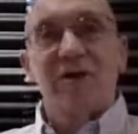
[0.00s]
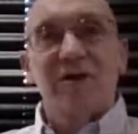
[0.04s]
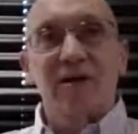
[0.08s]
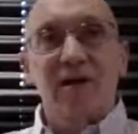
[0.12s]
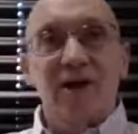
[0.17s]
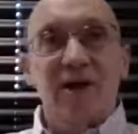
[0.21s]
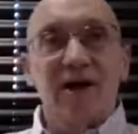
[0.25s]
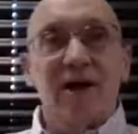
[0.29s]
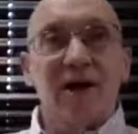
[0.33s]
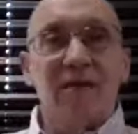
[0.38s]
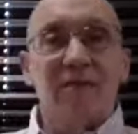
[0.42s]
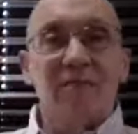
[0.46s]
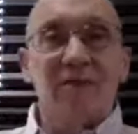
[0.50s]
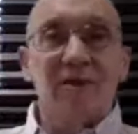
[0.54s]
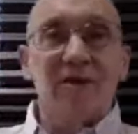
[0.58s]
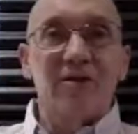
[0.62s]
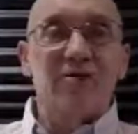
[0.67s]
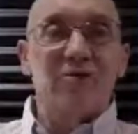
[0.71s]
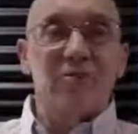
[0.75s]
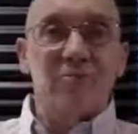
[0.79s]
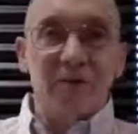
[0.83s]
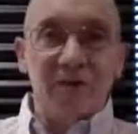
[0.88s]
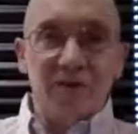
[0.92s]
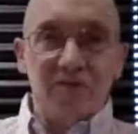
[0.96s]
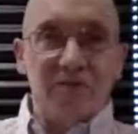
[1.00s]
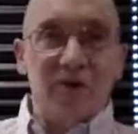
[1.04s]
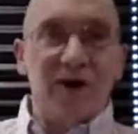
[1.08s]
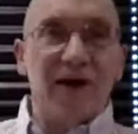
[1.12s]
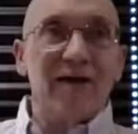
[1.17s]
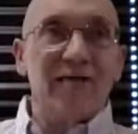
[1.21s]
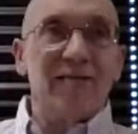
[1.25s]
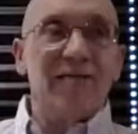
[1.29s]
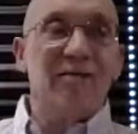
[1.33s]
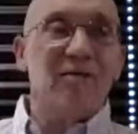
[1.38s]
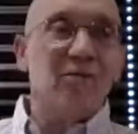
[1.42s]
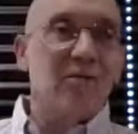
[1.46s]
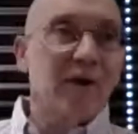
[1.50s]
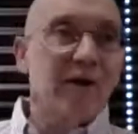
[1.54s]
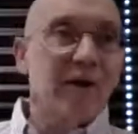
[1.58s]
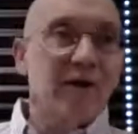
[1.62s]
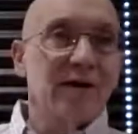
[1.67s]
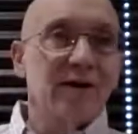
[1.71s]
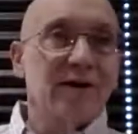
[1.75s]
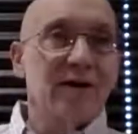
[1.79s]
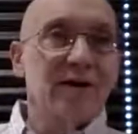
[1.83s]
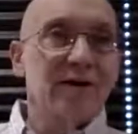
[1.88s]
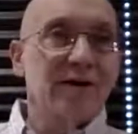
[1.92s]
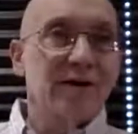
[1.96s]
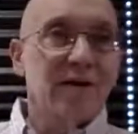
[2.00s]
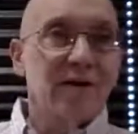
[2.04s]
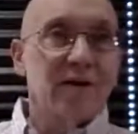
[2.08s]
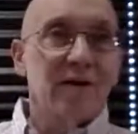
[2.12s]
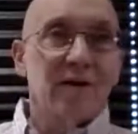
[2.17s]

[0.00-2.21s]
of time that you'll be granted awakening.